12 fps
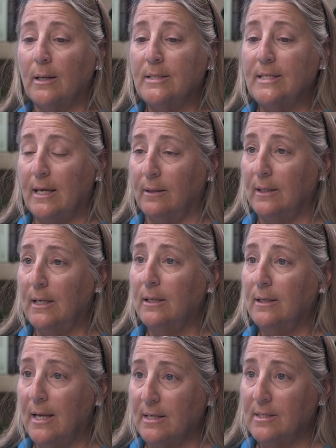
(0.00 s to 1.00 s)
daily
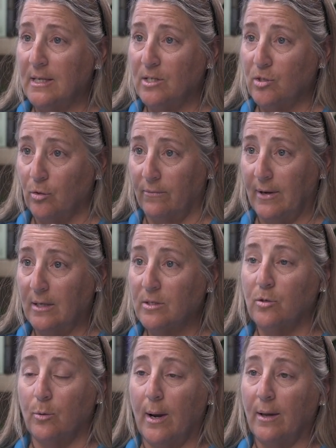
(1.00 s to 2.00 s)
nesting
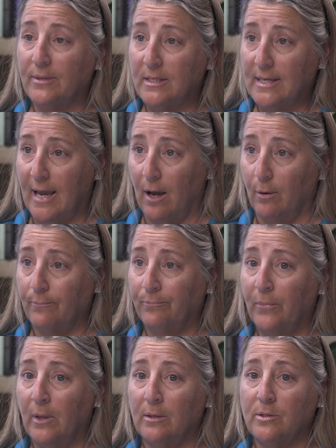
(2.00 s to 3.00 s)
surveys throughout the town.
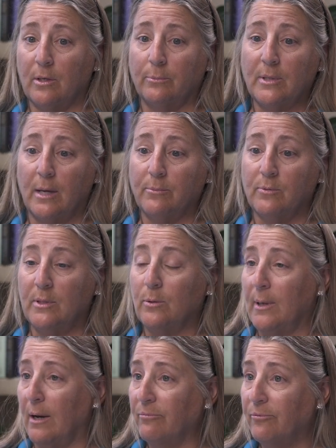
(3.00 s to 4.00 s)
Sometimes we
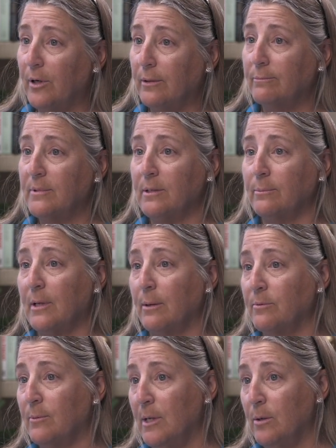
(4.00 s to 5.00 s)
do it on foot,
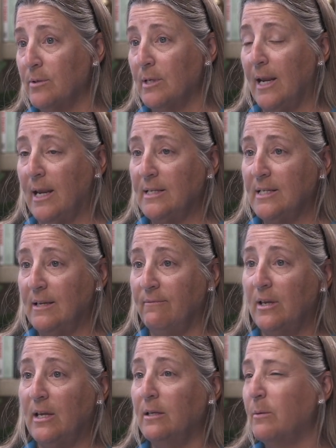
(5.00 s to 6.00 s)
sometimes we use an
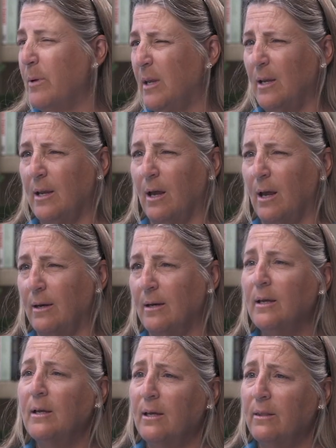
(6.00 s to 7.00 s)
ATV, depending on
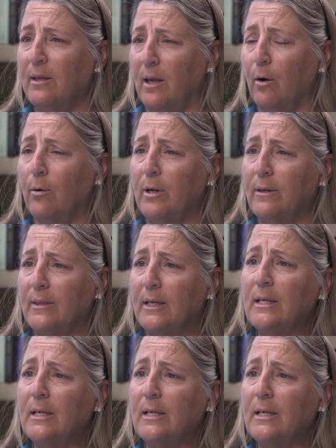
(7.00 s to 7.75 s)
the area and the